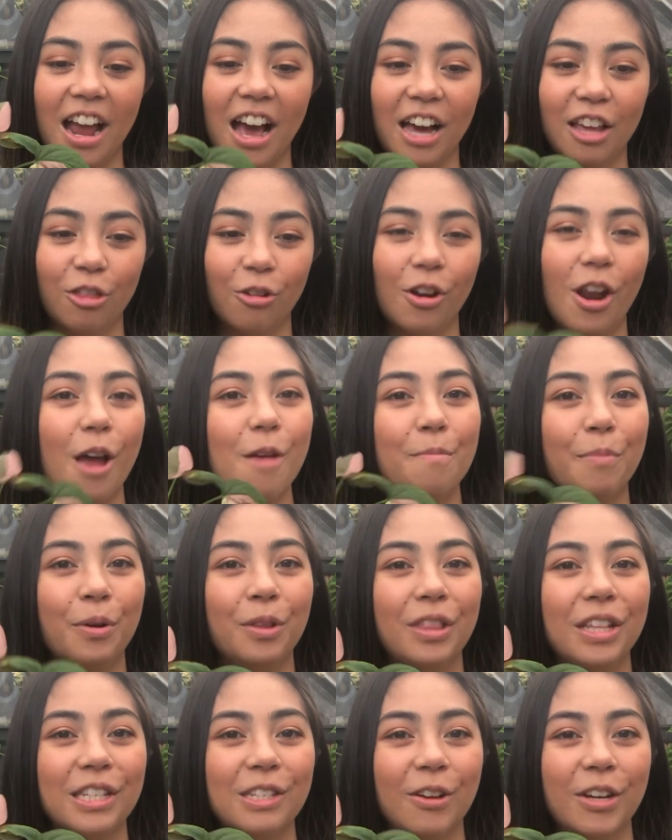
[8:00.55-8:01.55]
I thought I'd put
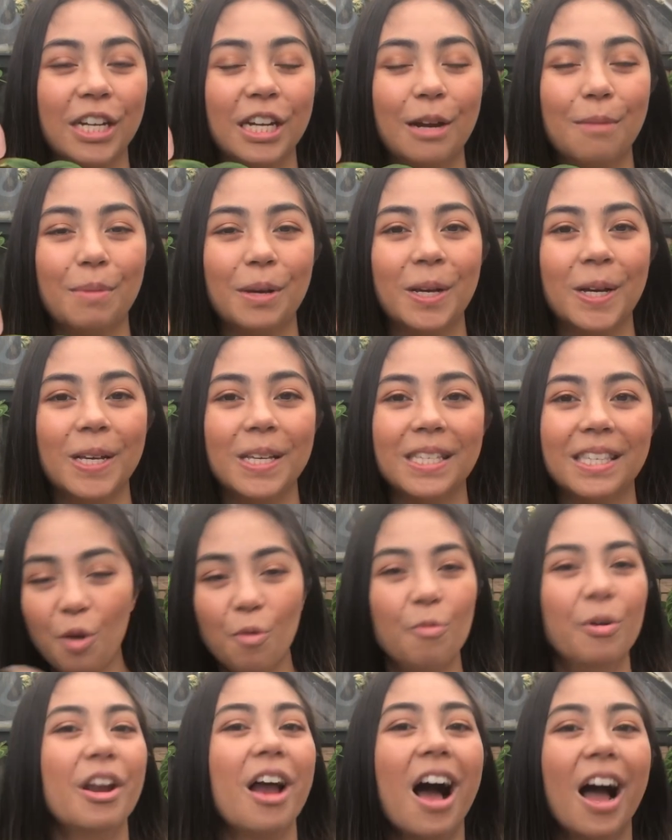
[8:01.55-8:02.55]
this on here because
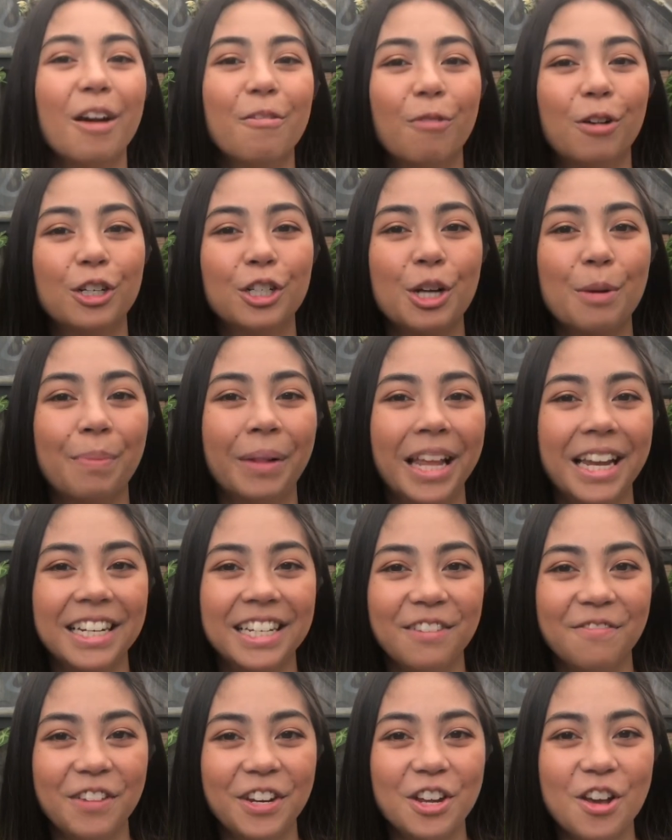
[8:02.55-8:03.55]
when I watch
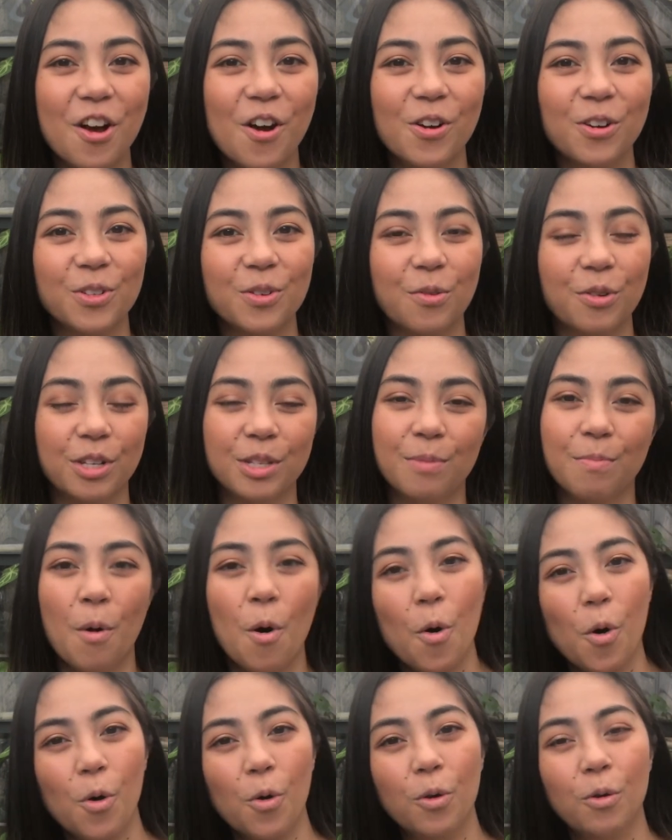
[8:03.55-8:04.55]
planty videos or some
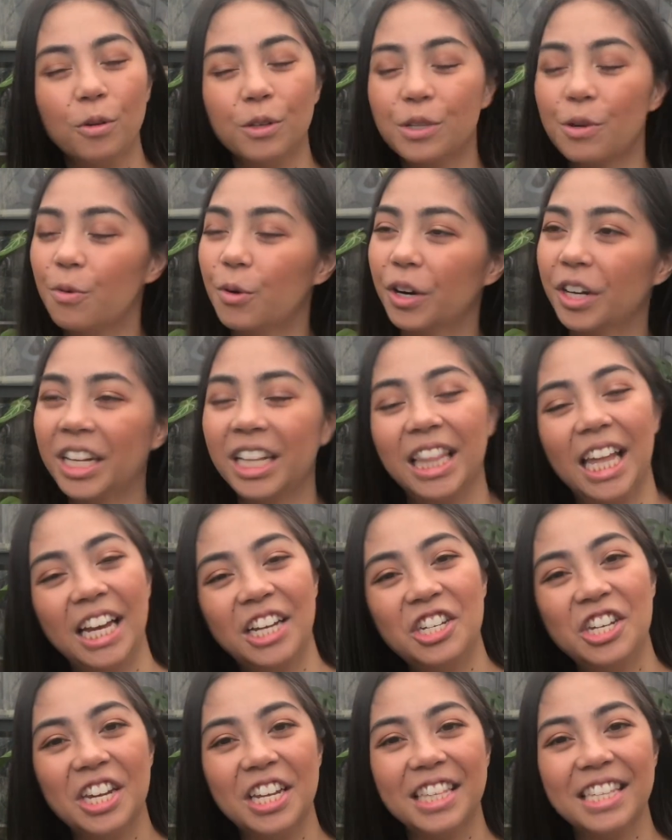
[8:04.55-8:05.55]
hauls or
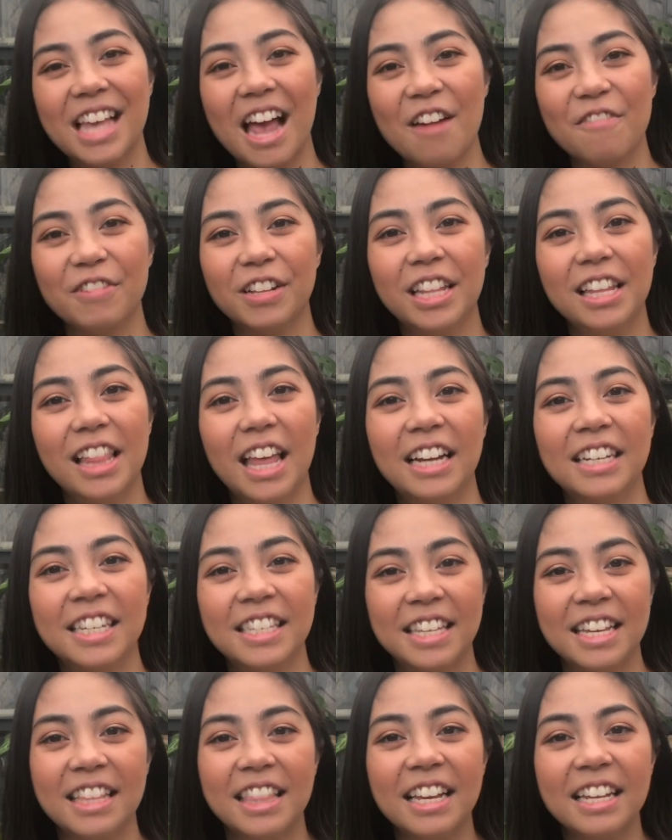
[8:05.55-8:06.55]
collections, I really like to
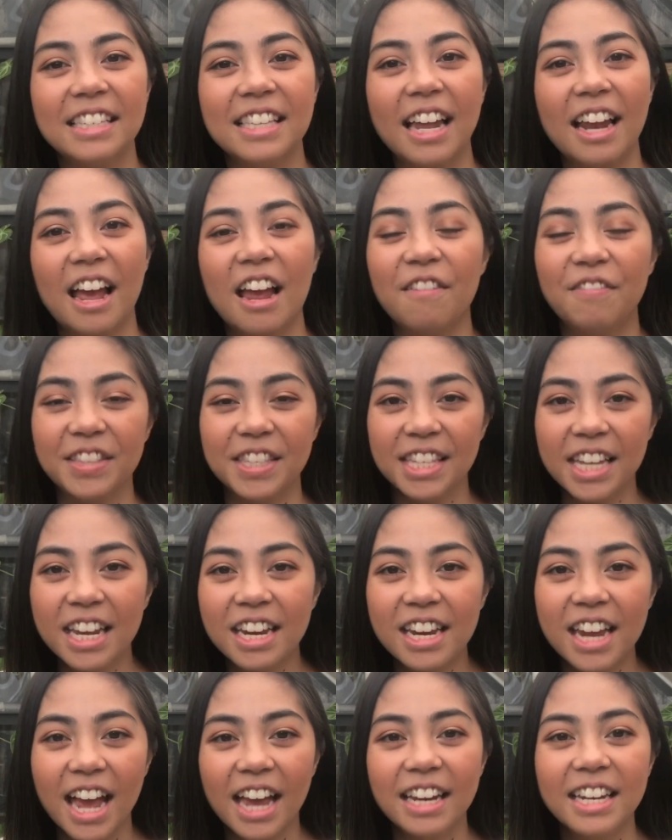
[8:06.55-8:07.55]
see things that I haven't seen
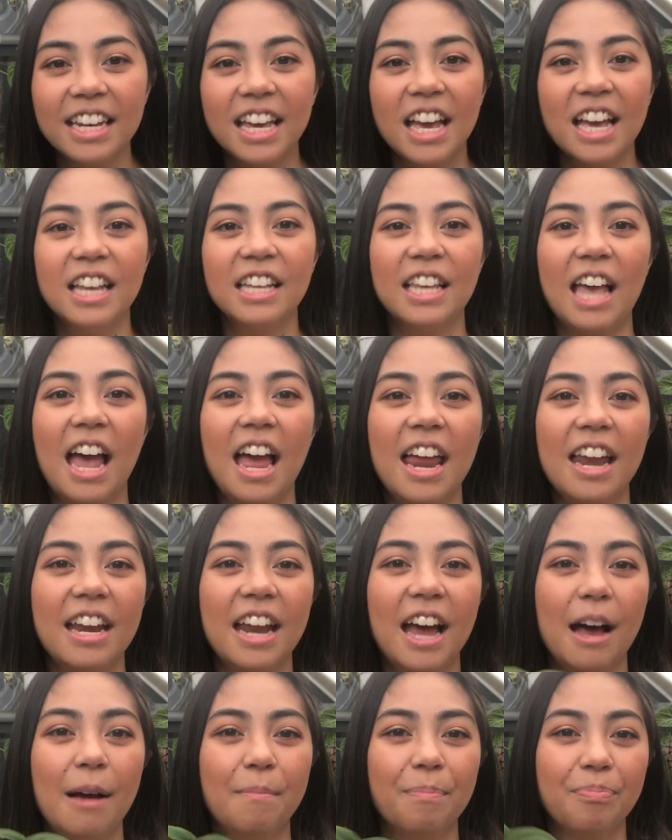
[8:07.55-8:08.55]
yet,
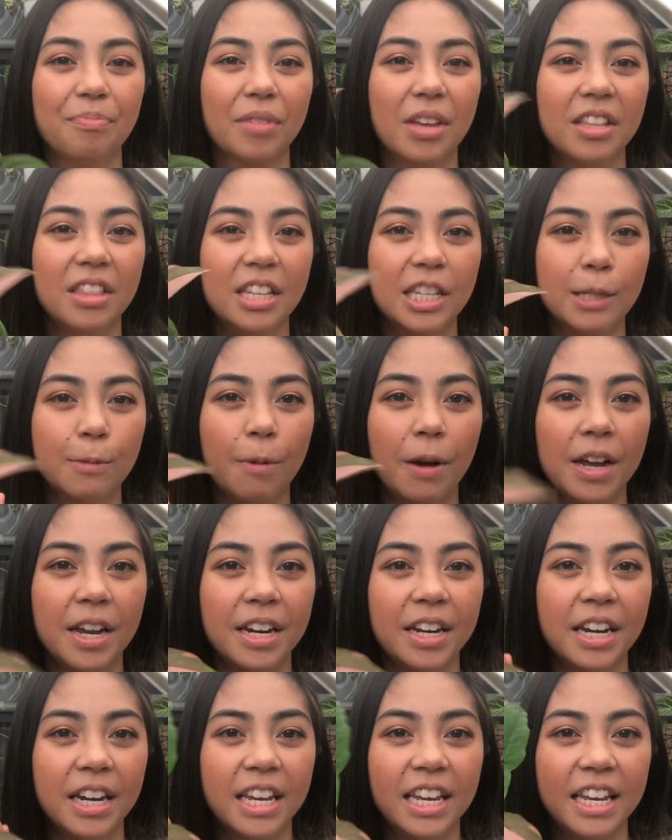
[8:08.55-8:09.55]
and this
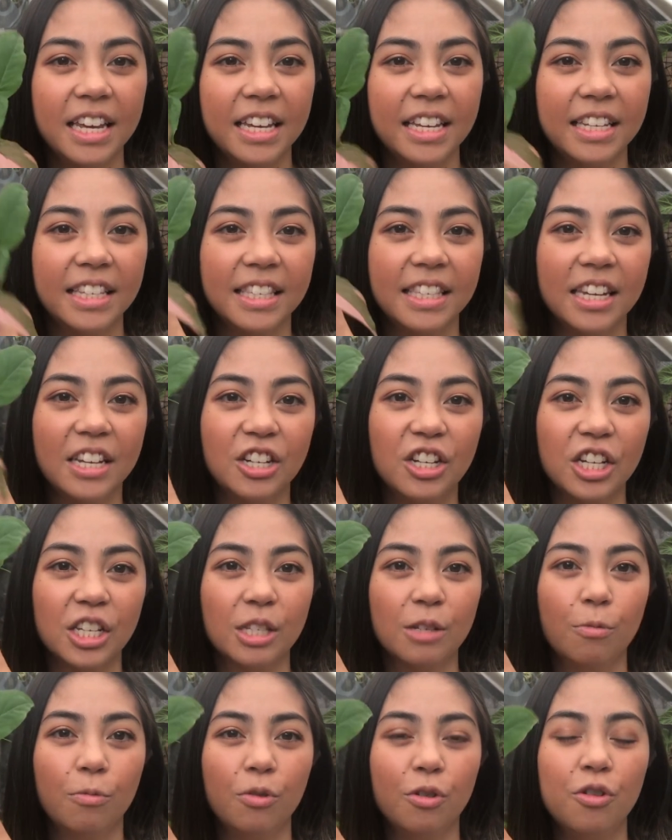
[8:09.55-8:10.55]
one is just
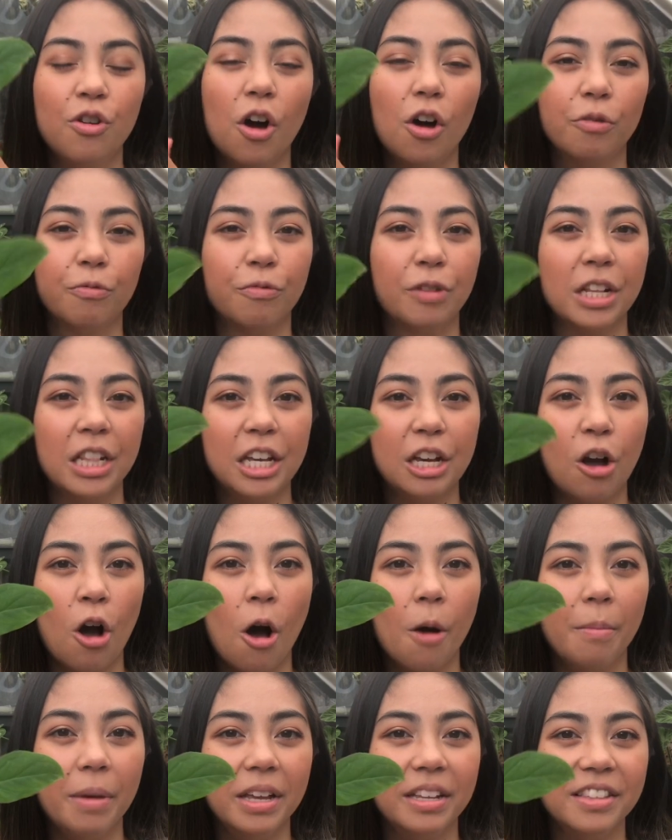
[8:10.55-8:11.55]
not really
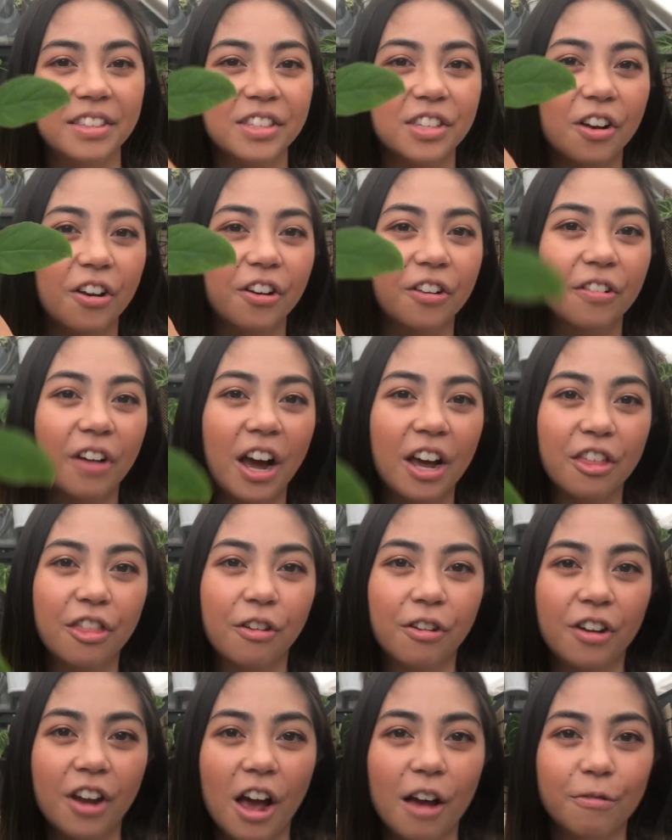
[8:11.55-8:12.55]
common, so I
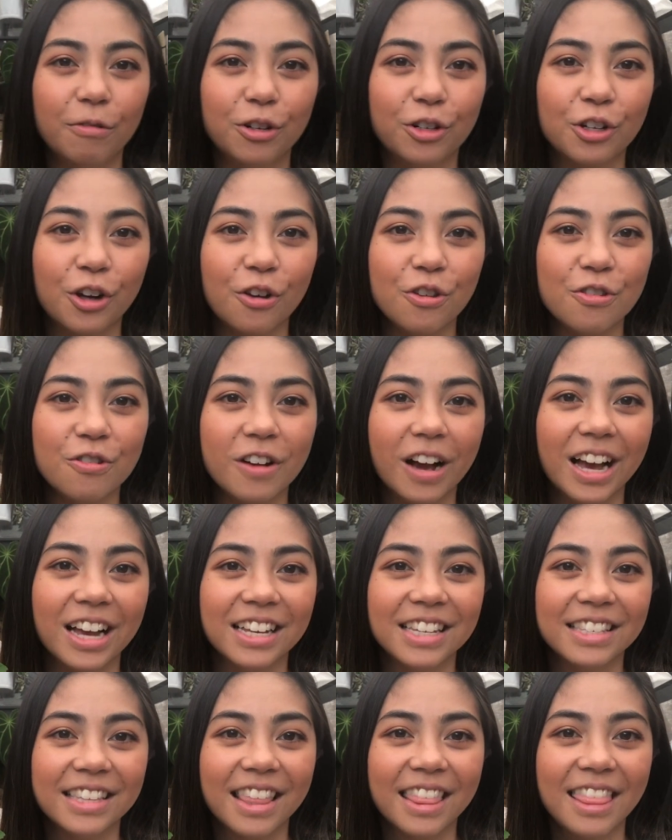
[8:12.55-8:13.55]
thought I would show you
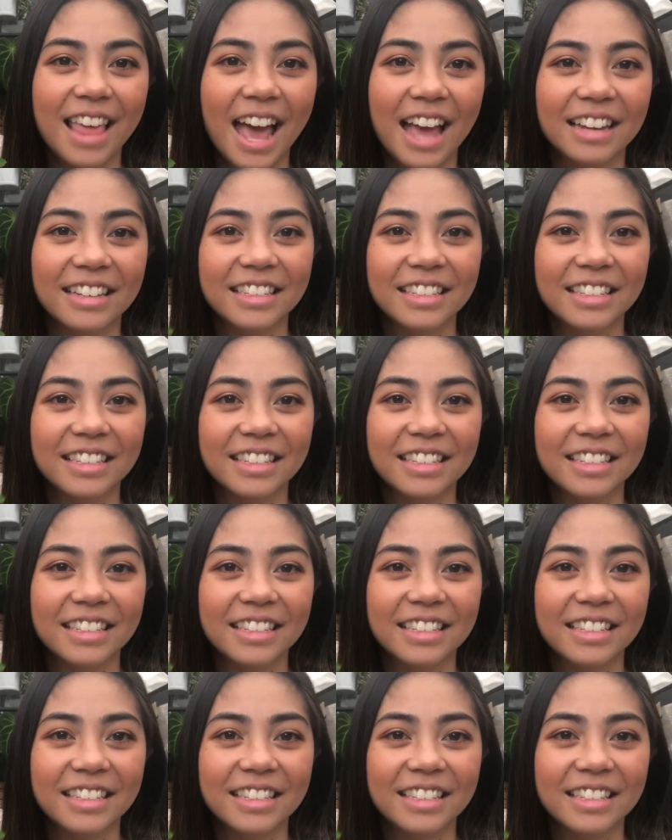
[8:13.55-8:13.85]
guys that.